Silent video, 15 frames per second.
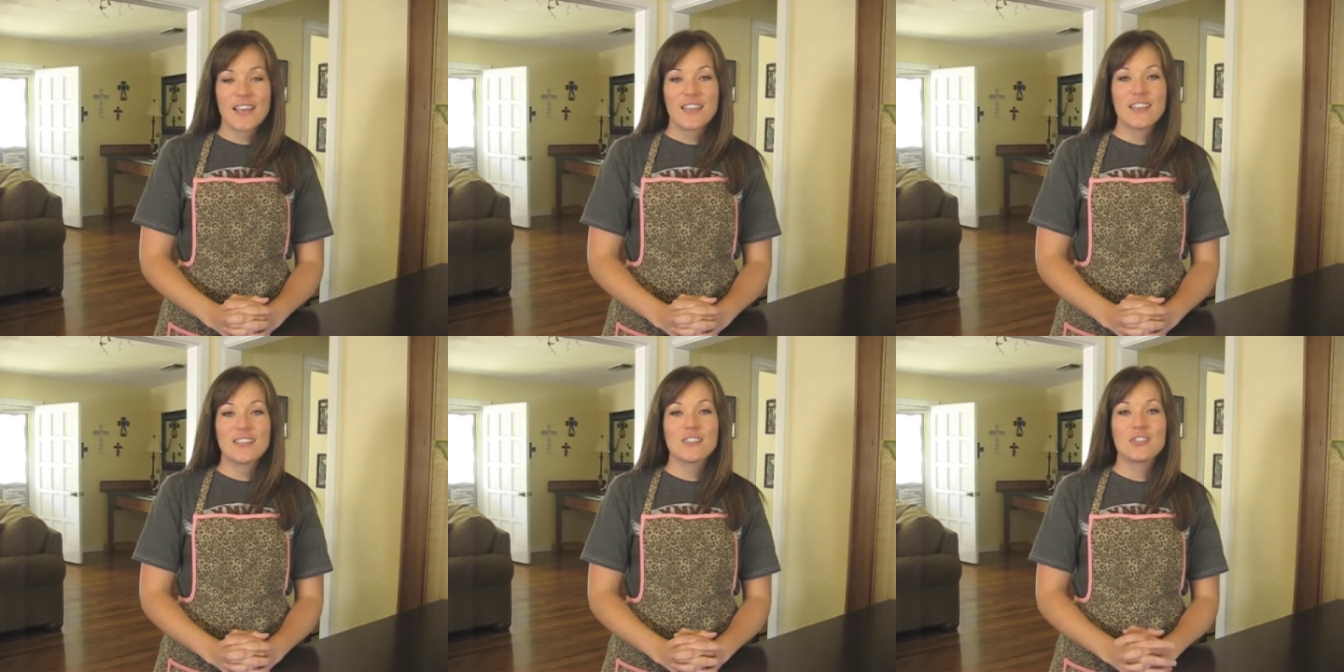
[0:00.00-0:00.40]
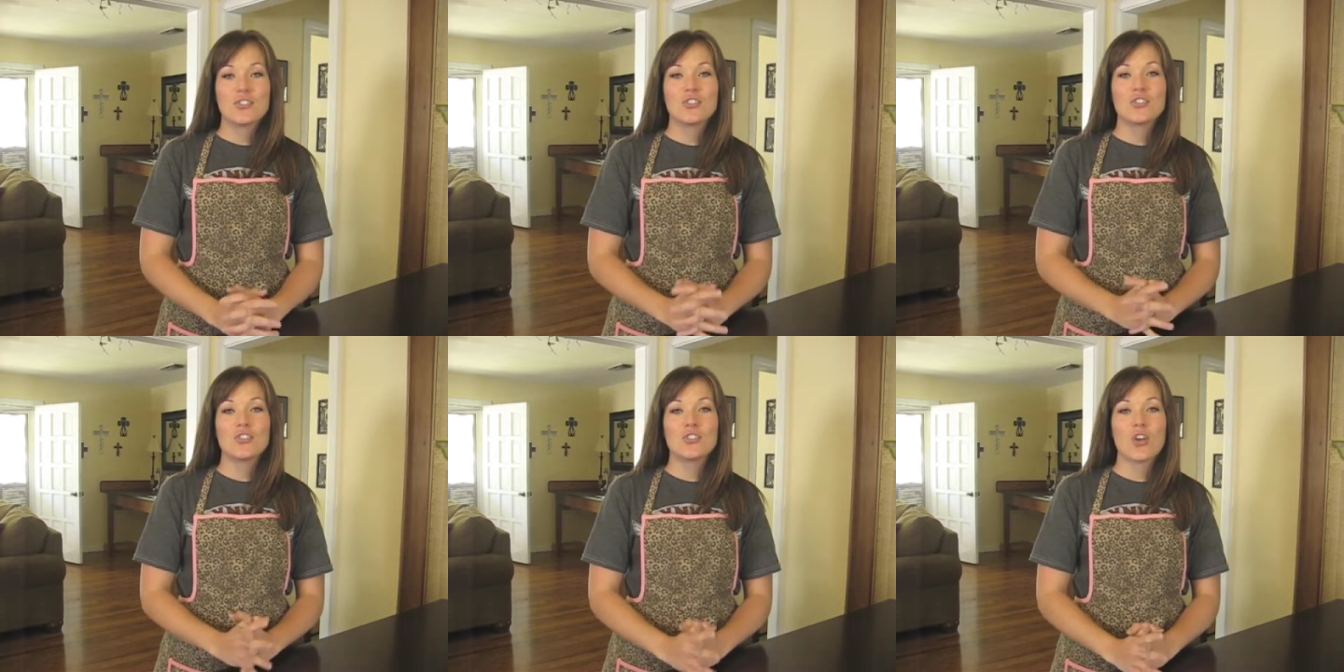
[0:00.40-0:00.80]
This is
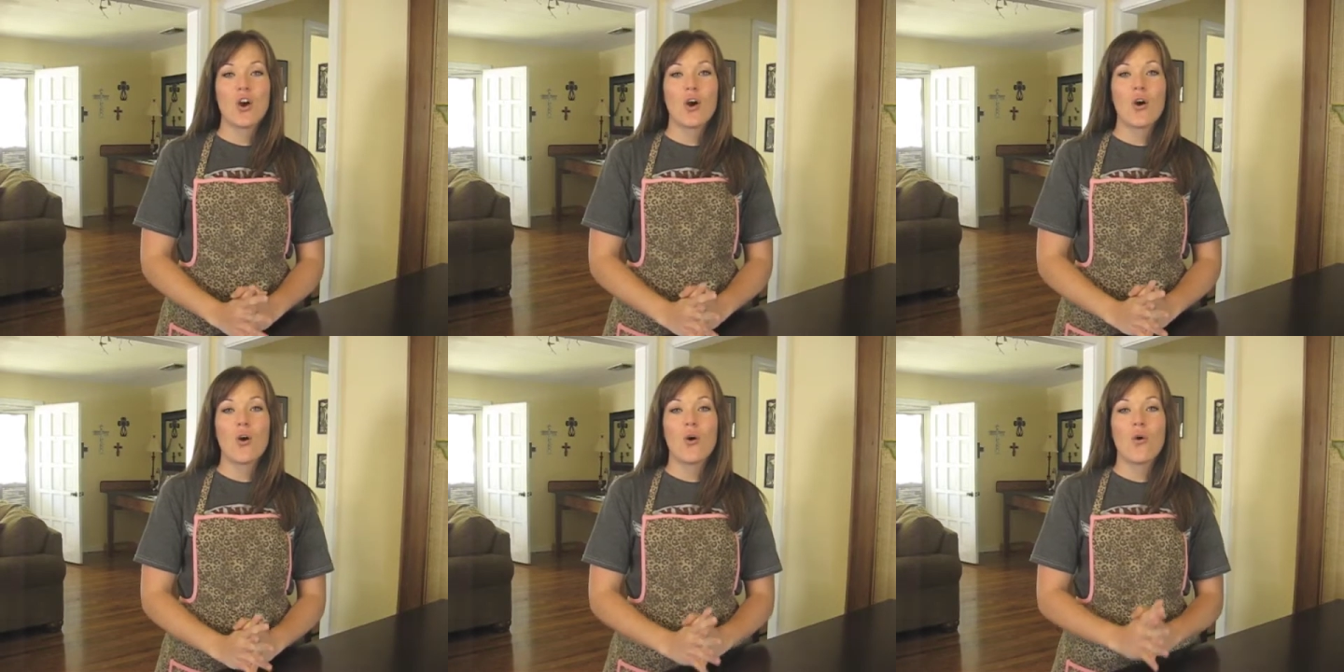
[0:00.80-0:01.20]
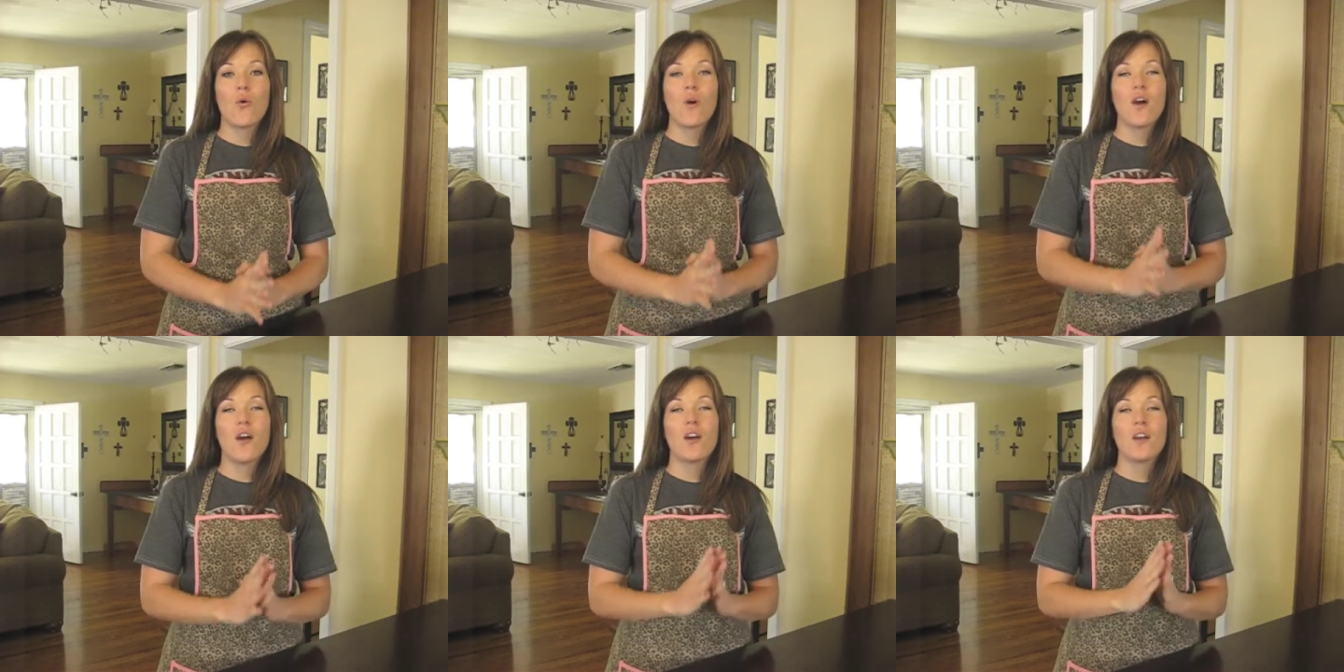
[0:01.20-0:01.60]

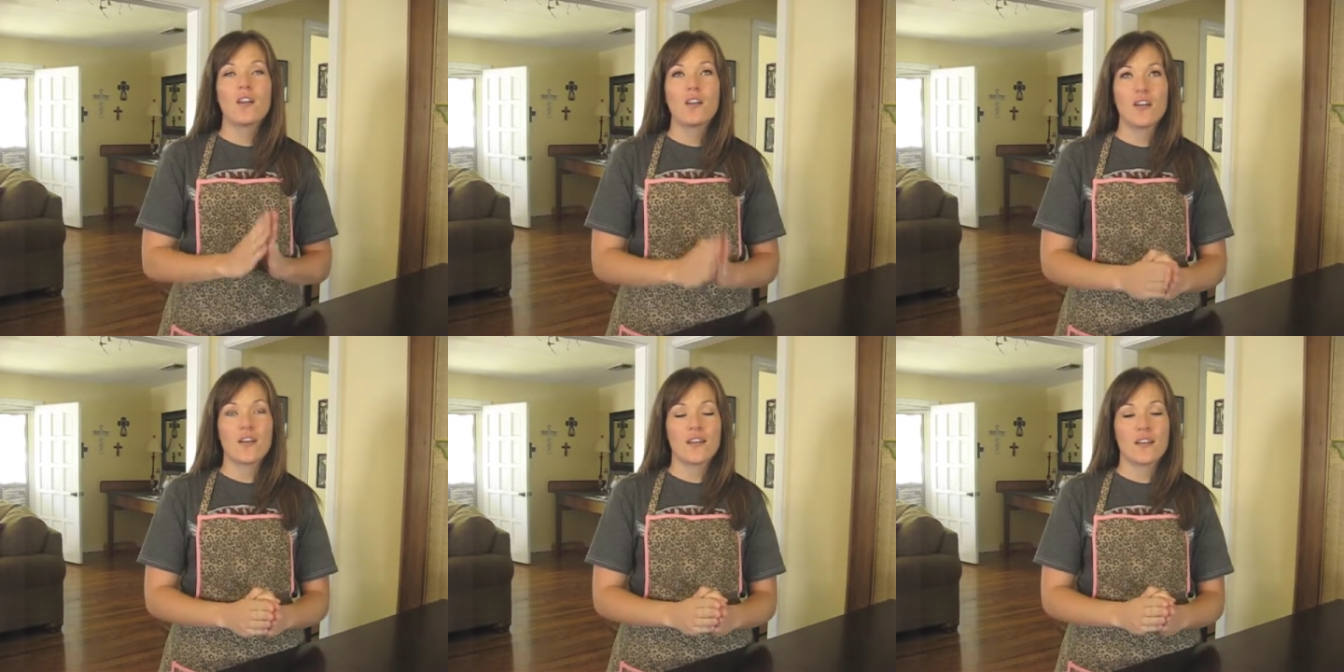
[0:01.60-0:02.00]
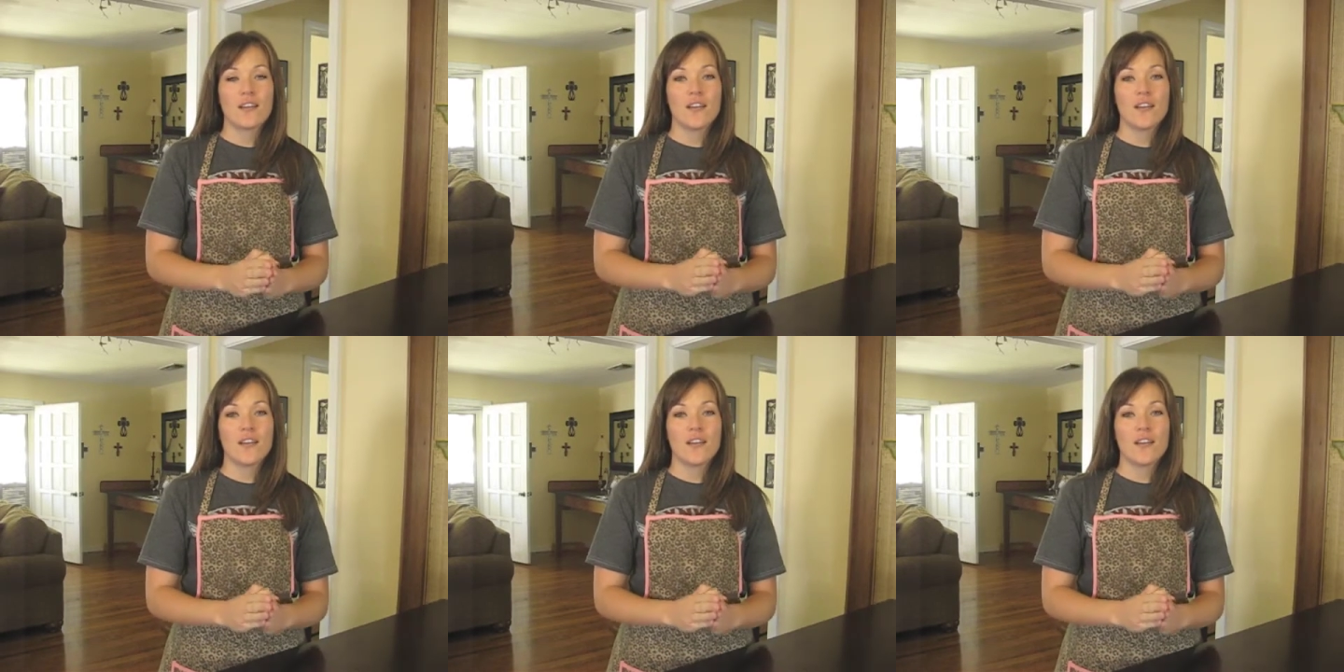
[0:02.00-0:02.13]
so good.